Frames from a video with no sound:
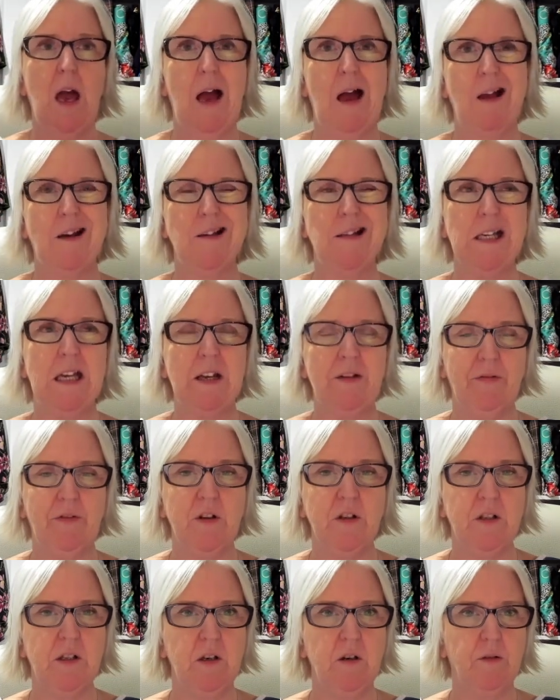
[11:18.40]
And if
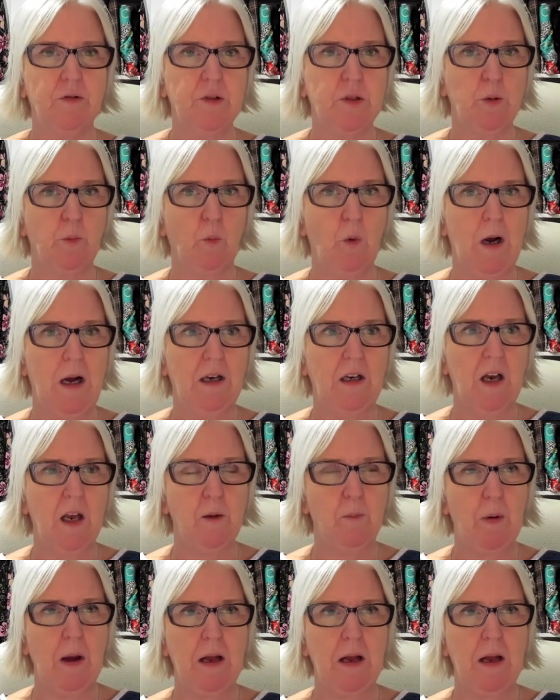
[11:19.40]
there's enough, some wide leg